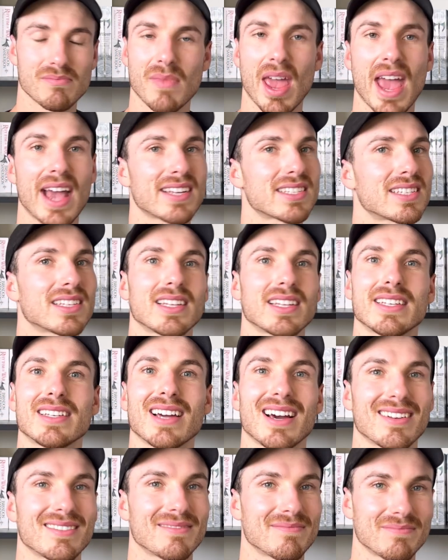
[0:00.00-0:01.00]
excellently
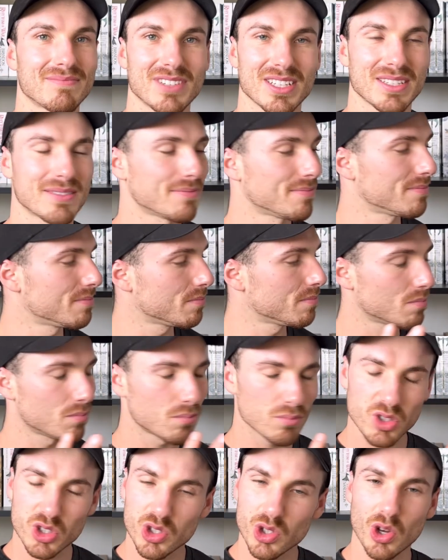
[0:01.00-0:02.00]
done. Just
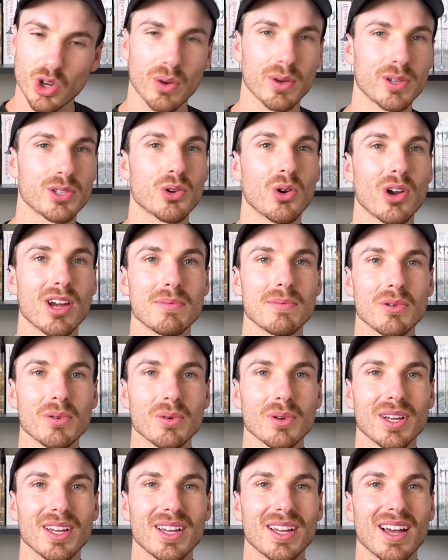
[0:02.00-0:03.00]
so enjoyable.